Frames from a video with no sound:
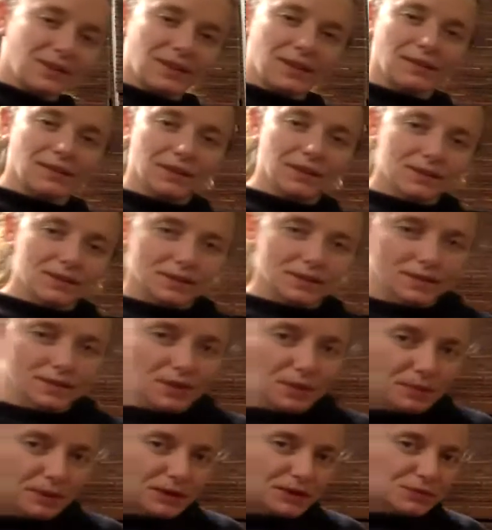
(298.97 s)
everything raised to the
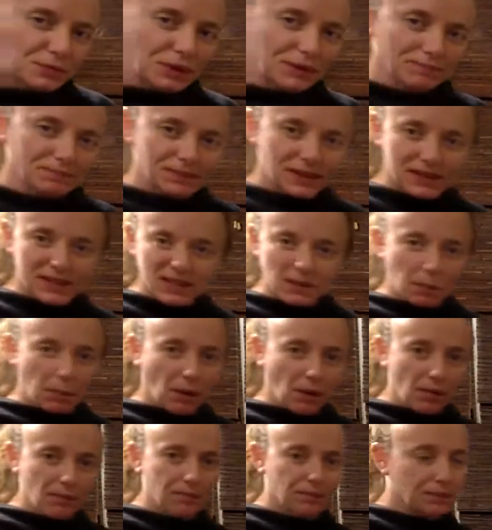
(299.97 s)
0 power is 1. That's
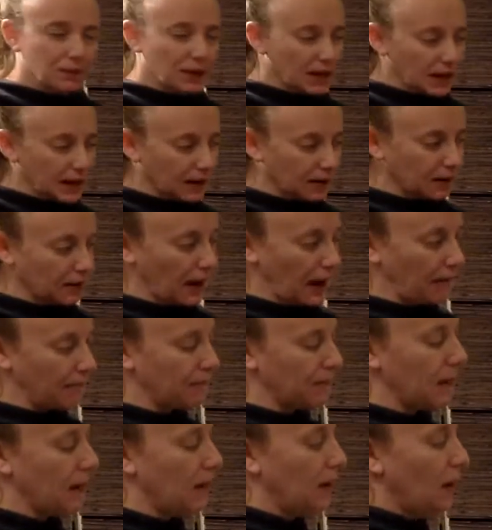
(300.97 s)
simple. We can handle that.
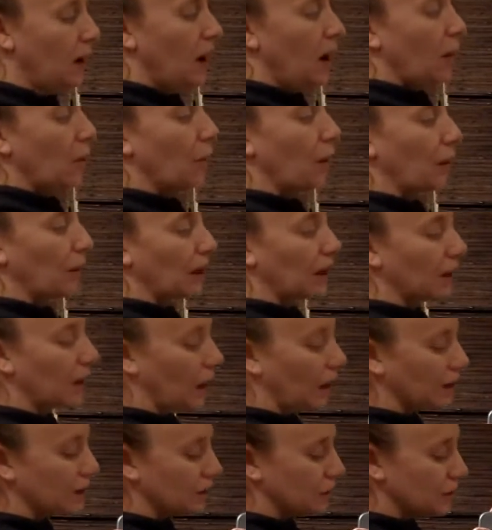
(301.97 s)
What we could
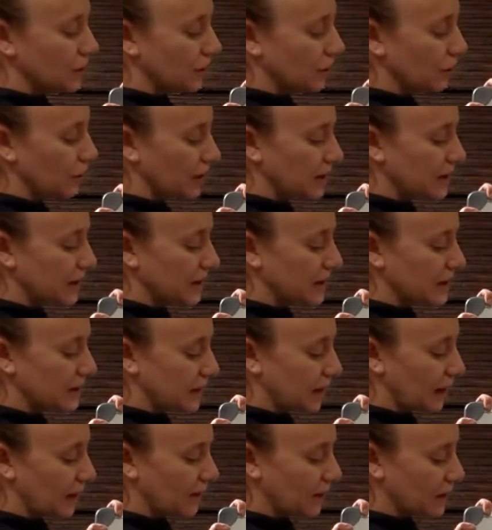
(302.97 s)
also do is instead